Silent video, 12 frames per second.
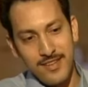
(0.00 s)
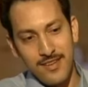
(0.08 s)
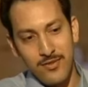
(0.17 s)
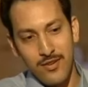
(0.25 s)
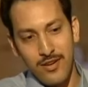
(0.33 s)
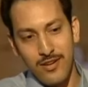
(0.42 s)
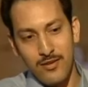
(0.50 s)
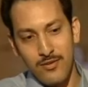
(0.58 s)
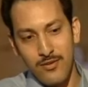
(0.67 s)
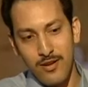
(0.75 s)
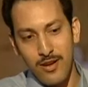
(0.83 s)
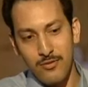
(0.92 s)
So I need to
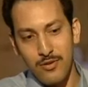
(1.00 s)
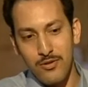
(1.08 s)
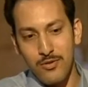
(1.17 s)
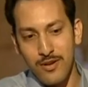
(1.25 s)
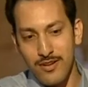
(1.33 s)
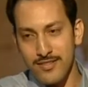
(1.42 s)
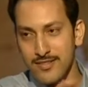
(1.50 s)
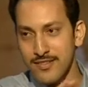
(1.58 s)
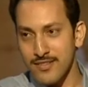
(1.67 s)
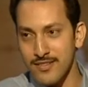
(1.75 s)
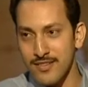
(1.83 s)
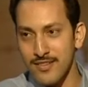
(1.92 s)
know, how did you cut
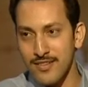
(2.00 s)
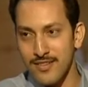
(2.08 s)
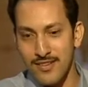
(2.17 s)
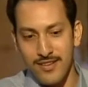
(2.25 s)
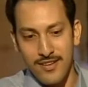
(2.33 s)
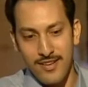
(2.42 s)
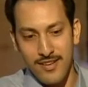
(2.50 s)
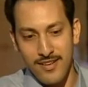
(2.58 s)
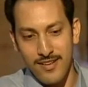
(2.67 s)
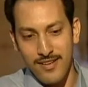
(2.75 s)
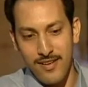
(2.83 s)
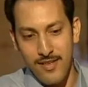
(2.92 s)

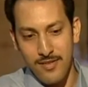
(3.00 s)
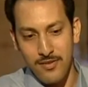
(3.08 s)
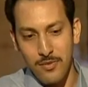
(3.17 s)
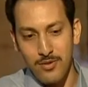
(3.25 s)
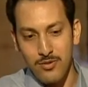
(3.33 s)
this pen